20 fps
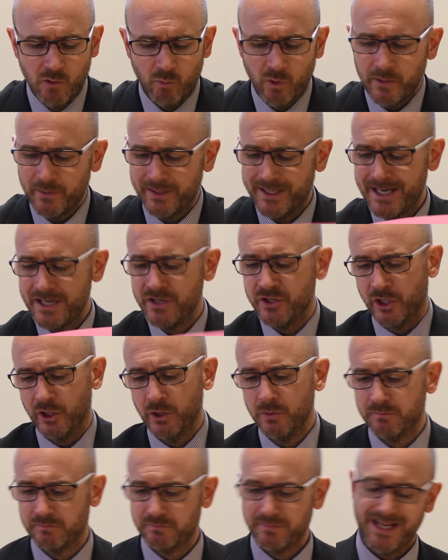What he would then
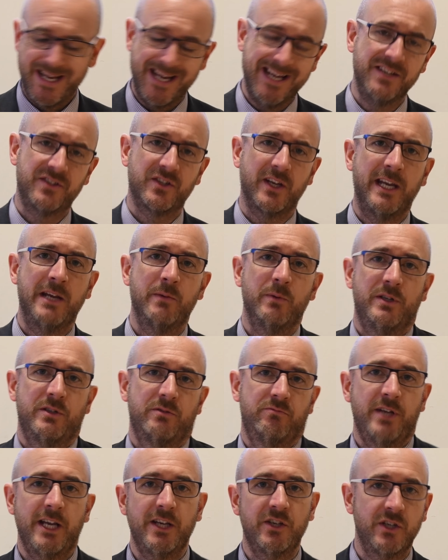do is he
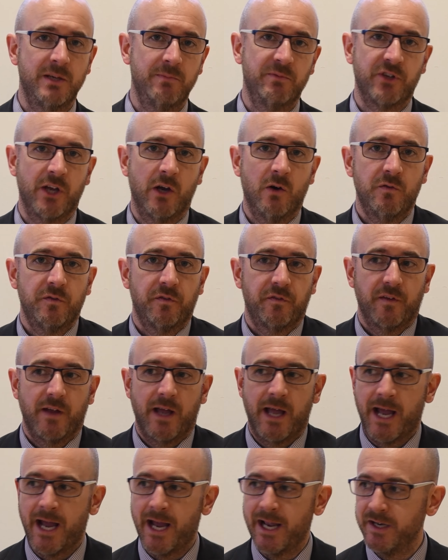would test himself,
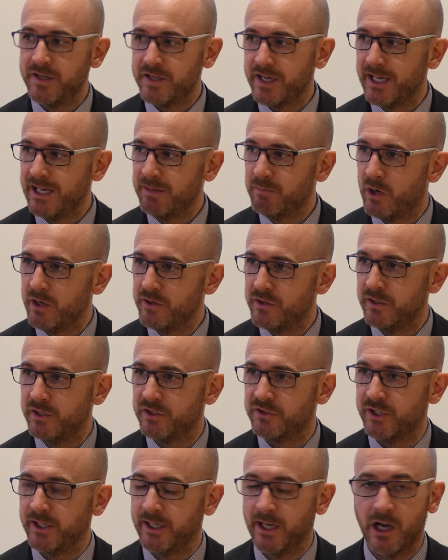and he might do
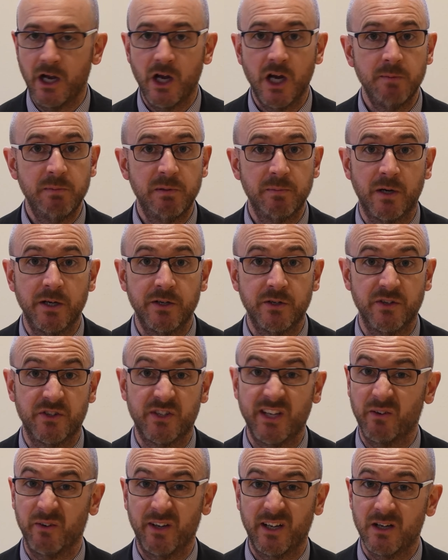this sitting at home, he might do it
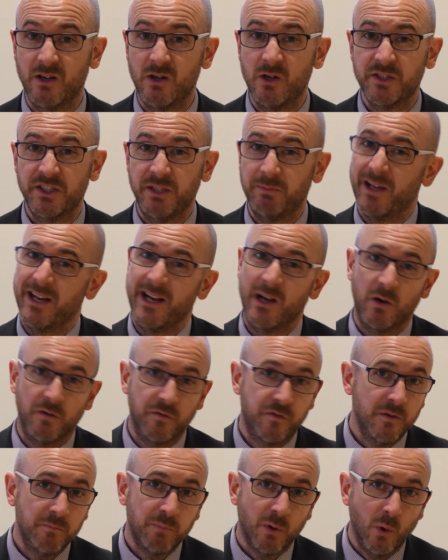sitting on the car because he played a lot
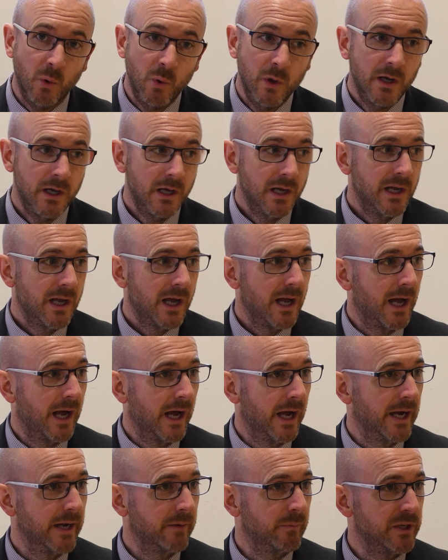of football.
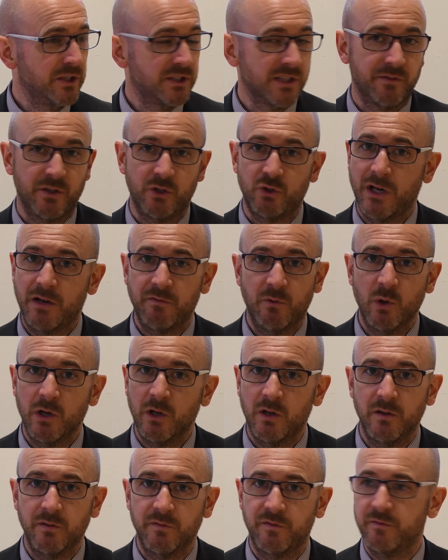We used to have to travel a
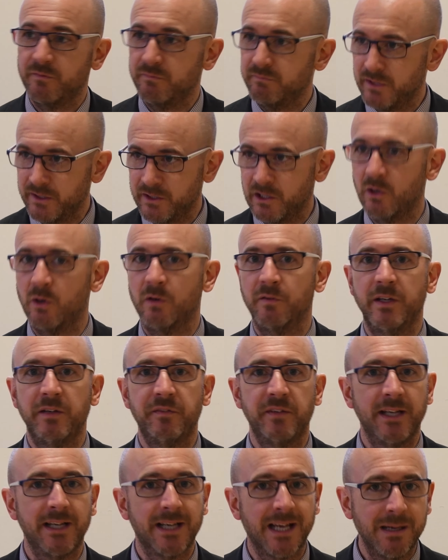lot of
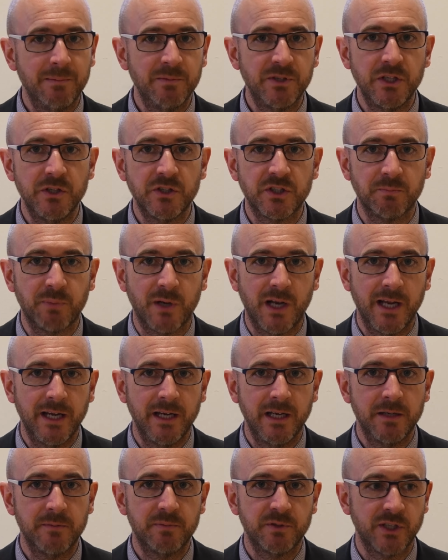evening games he used to
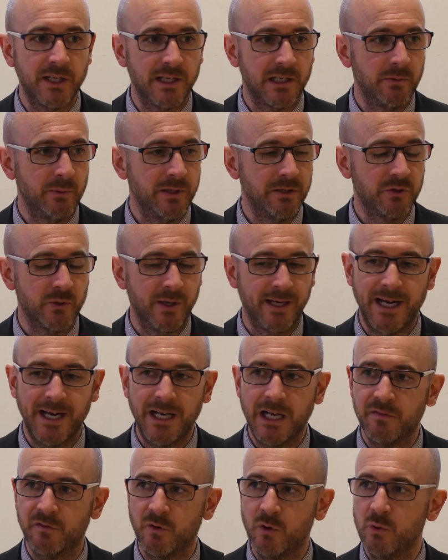play in, particularly when he was
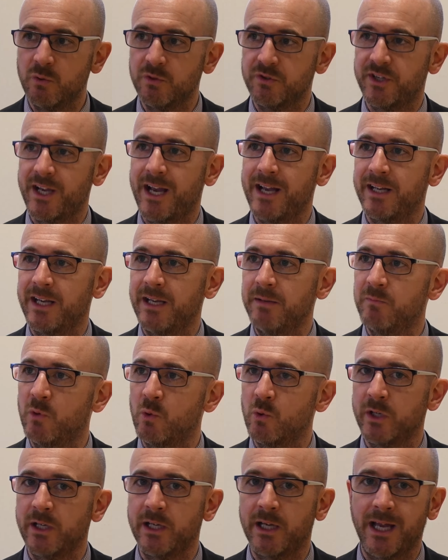A-level, Saturday
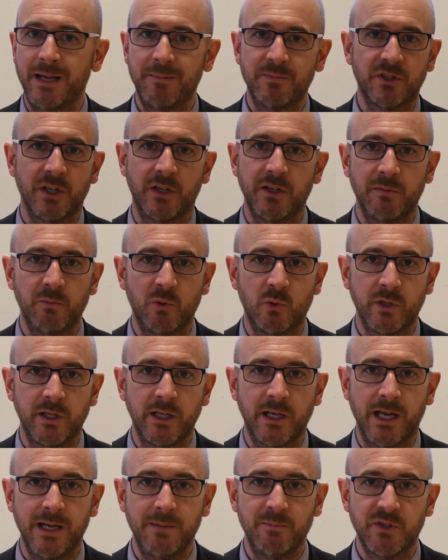morning games, Sunday
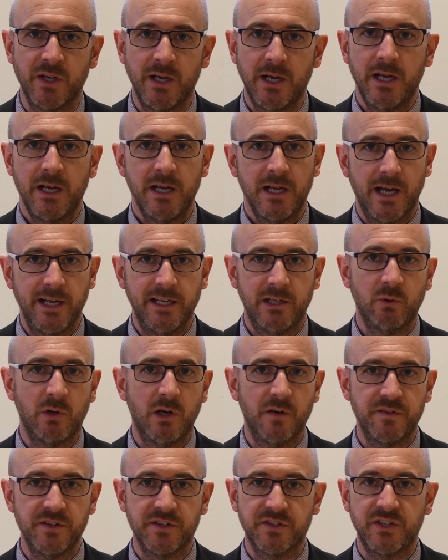morning games, and he'd
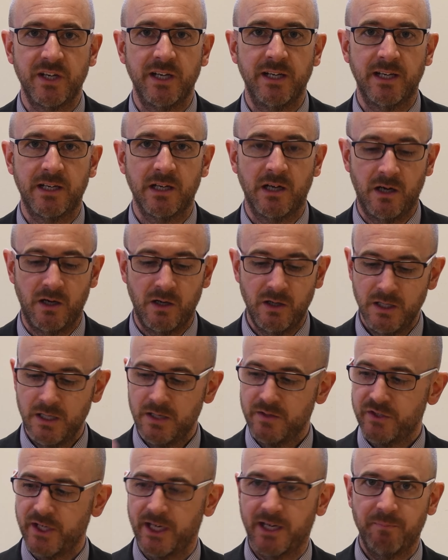quite often just sit in the car,
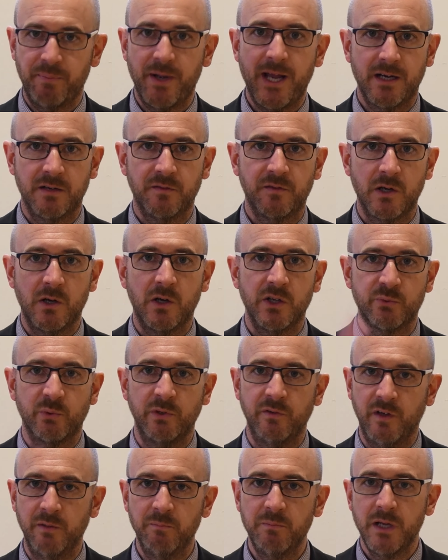take a pack of cards
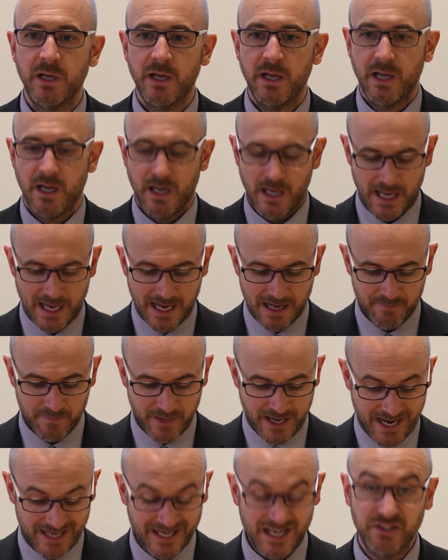with him,
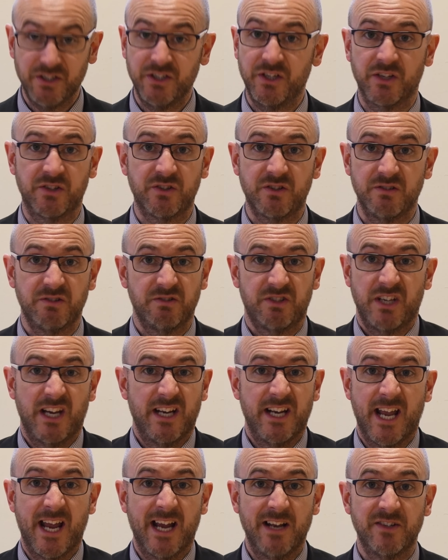and actually just
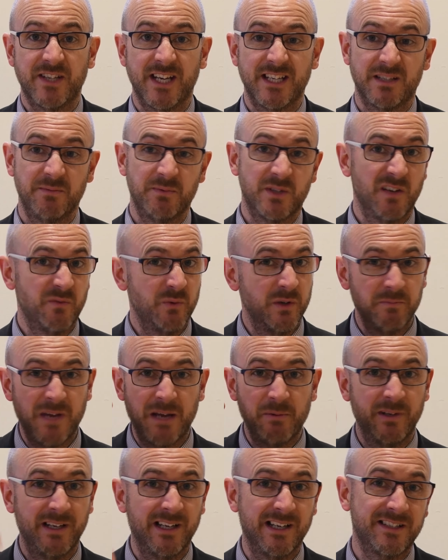sit there and test himself
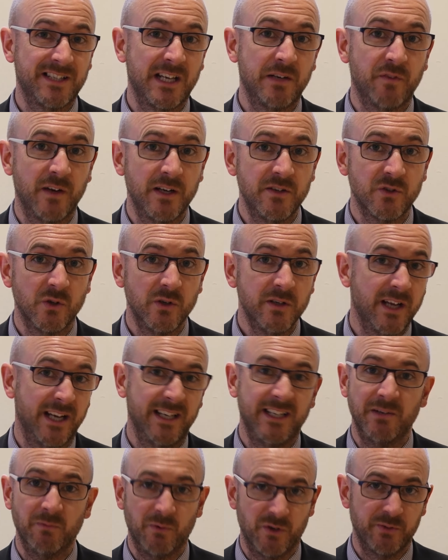maybe when he had his headphones on and
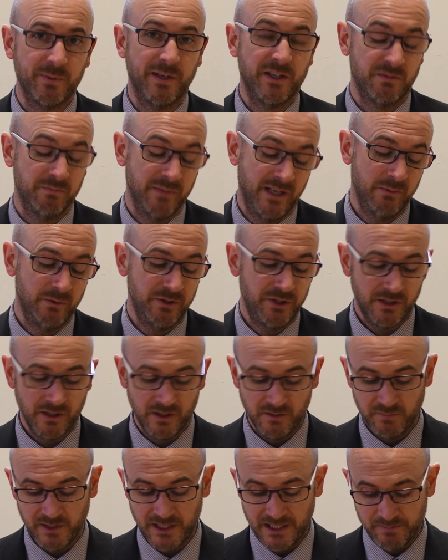he didn't want to speak to me, which you
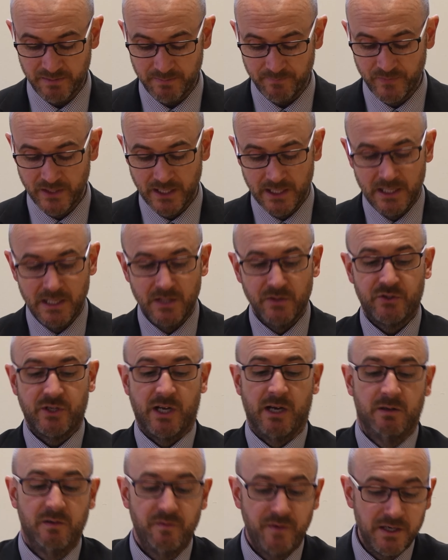can't blame him.
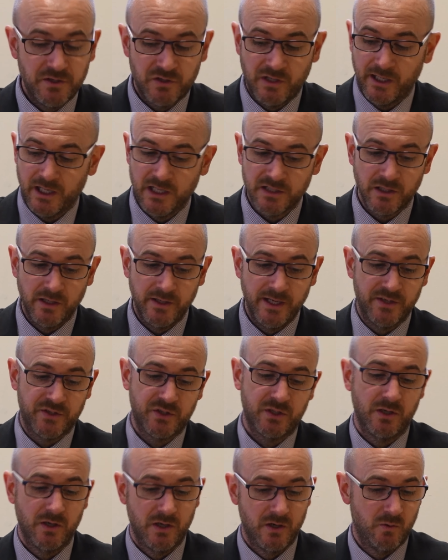So effectively it goes like
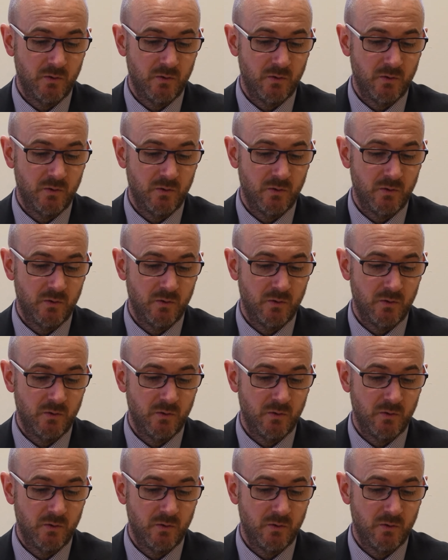this.